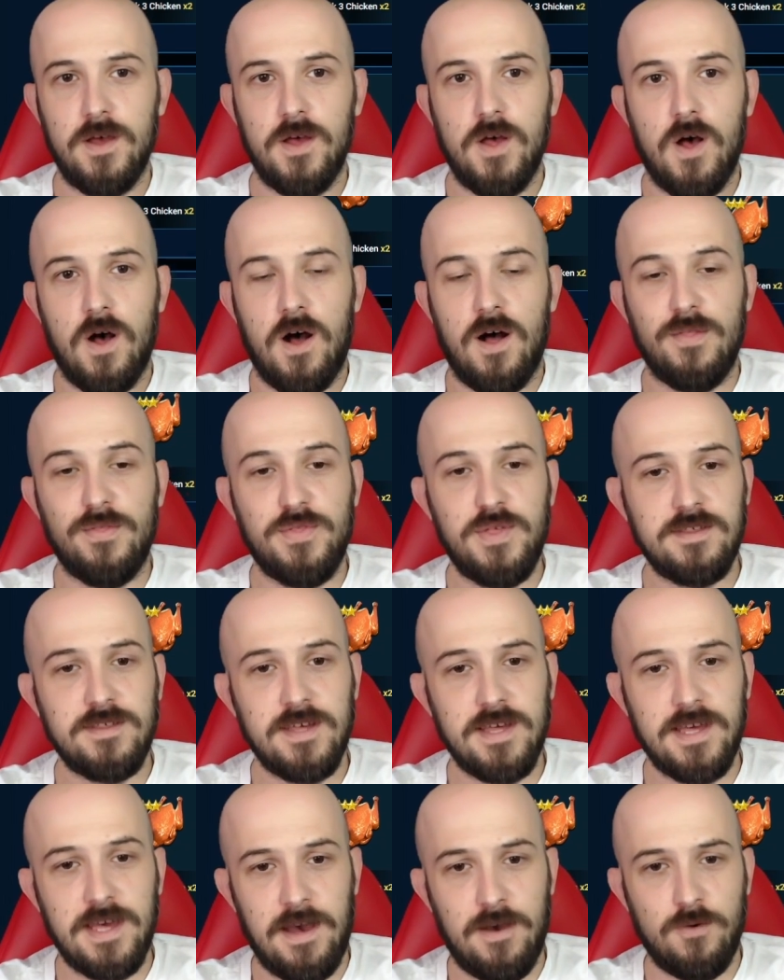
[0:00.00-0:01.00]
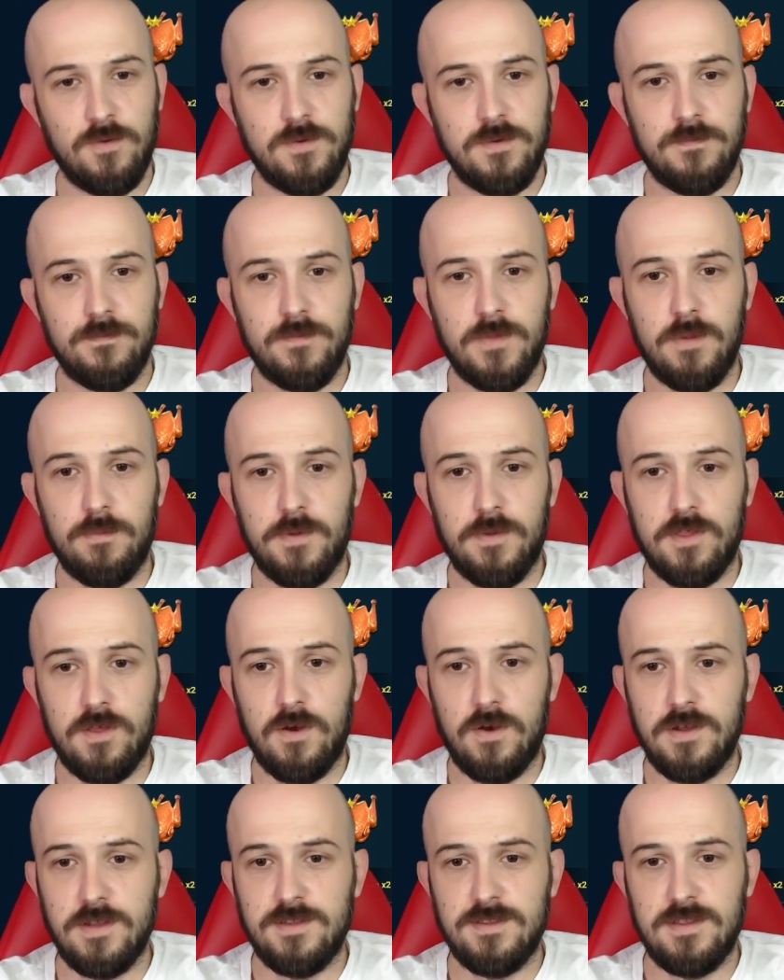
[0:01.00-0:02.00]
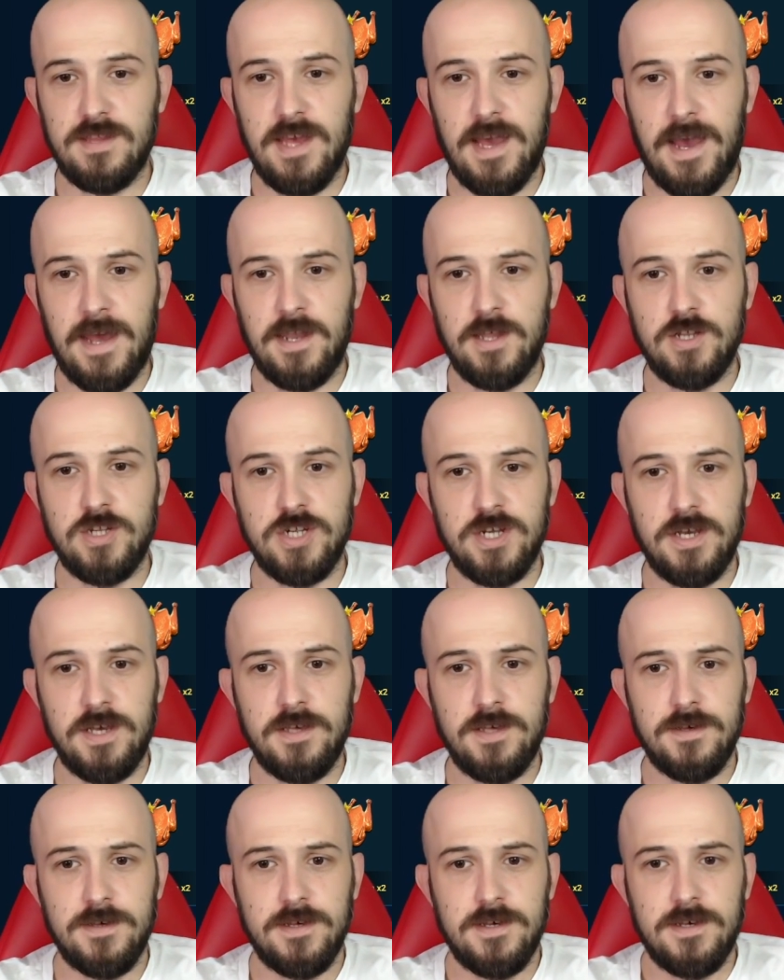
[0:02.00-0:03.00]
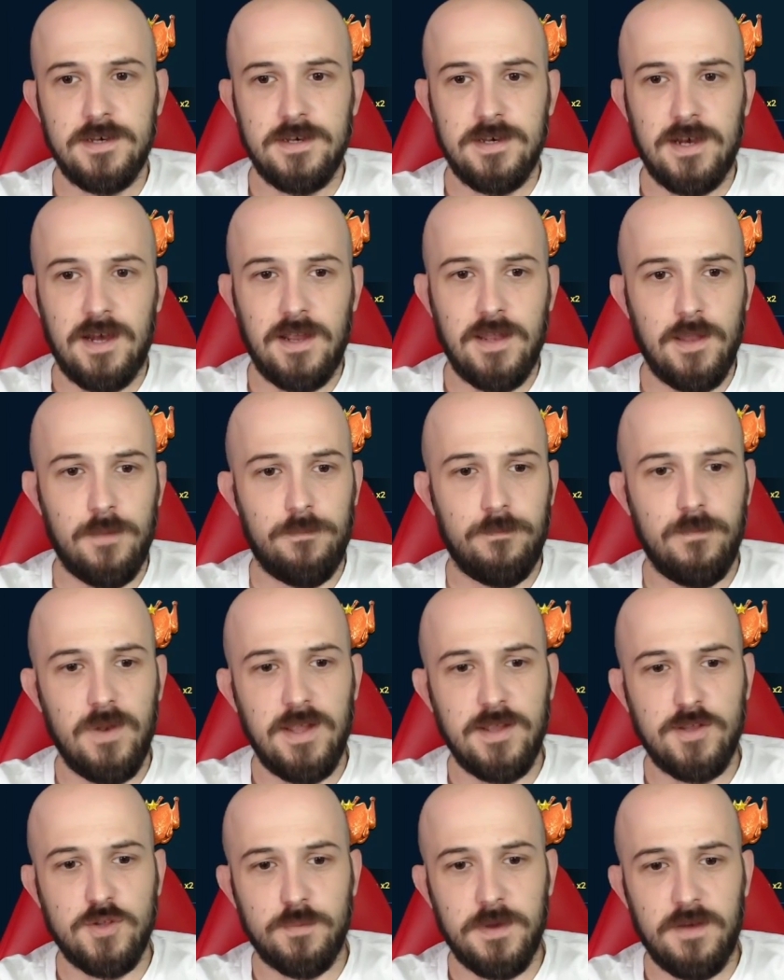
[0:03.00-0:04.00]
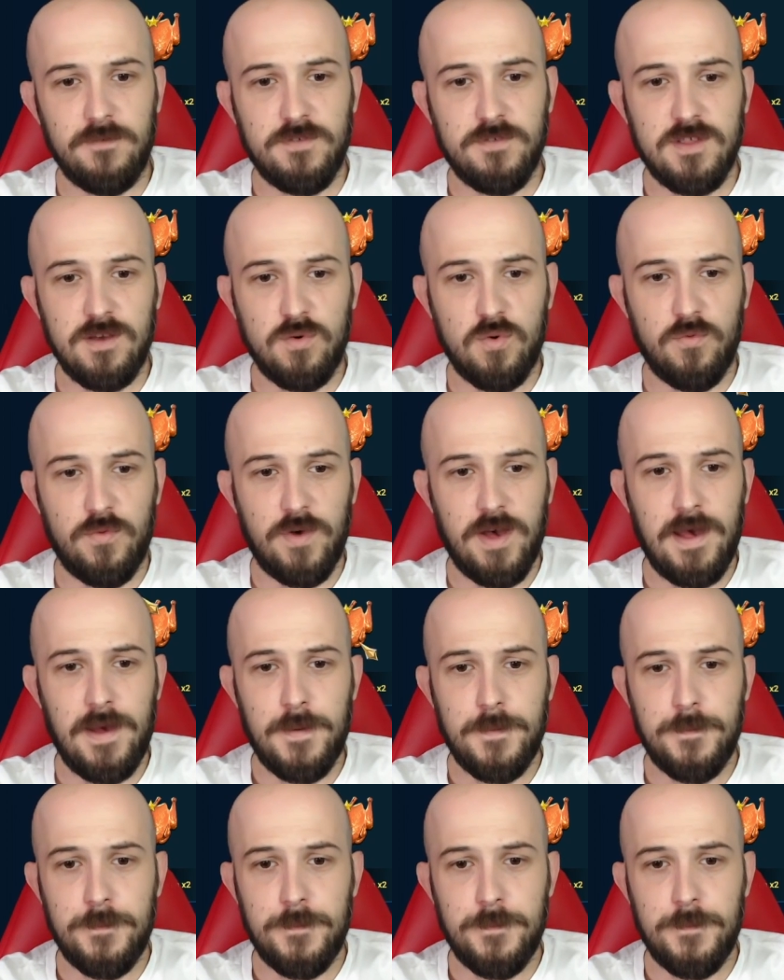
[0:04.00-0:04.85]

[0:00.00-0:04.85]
On this account, besides the energy and the little bit of silver,